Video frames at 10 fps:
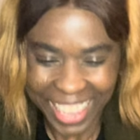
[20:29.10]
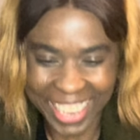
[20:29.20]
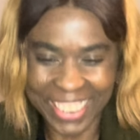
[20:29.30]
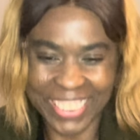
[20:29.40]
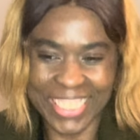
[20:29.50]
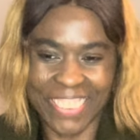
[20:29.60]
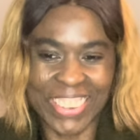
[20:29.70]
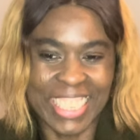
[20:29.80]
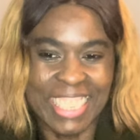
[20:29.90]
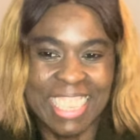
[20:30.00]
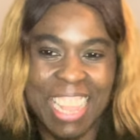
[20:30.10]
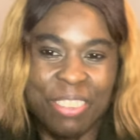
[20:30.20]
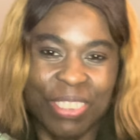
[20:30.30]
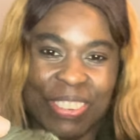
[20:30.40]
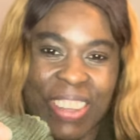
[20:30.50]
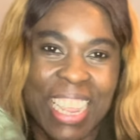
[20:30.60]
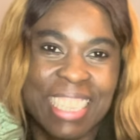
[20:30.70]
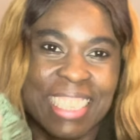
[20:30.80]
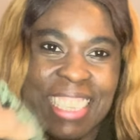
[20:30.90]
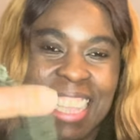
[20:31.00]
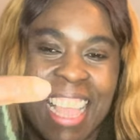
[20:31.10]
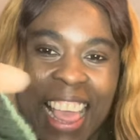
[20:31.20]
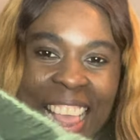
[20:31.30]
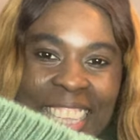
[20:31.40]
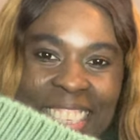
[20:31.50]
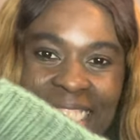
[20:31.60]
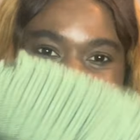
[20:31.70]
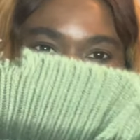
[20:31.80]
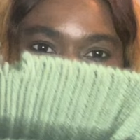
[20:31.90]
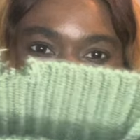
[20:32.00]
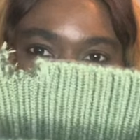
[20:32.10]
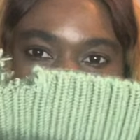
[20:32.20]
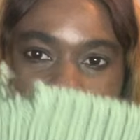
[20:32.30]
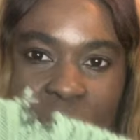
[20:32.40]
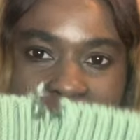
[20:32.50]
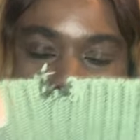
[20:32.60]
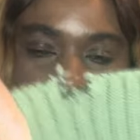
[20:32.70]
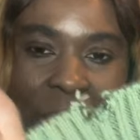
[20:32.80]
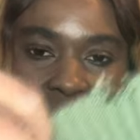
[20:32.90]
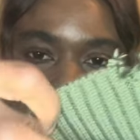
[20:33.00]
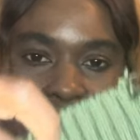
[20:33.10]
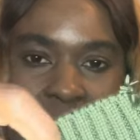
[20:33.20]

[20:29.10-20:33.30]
You know, so we just laughed about it. So it was a different day